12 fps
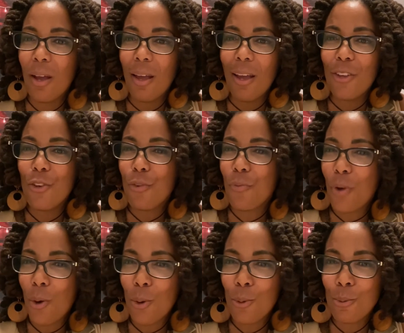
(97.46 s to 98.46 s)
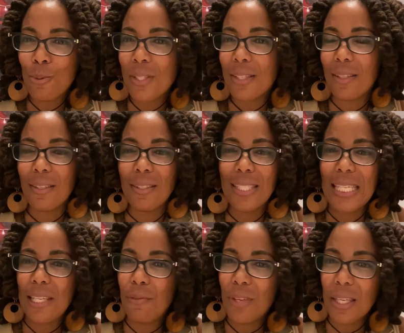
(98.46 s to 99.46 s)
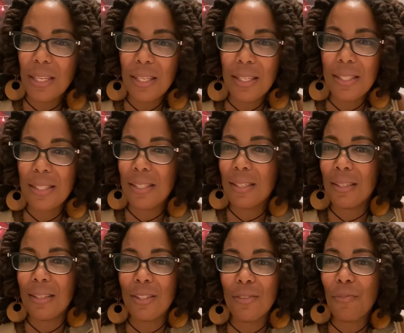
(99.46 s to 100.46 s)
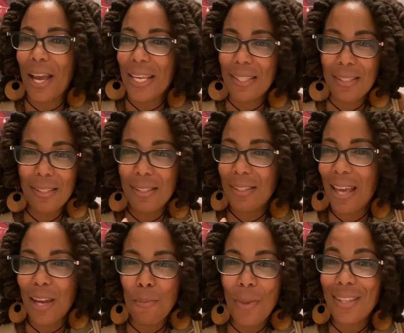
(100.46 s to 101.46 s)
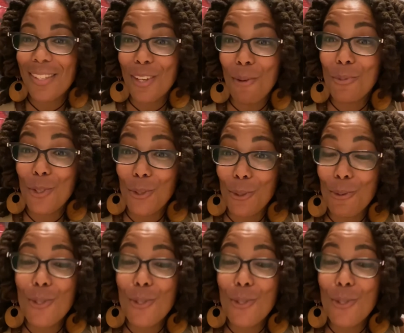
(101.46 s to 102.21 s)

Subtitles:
your phones and TVs and devices kind of messing up too.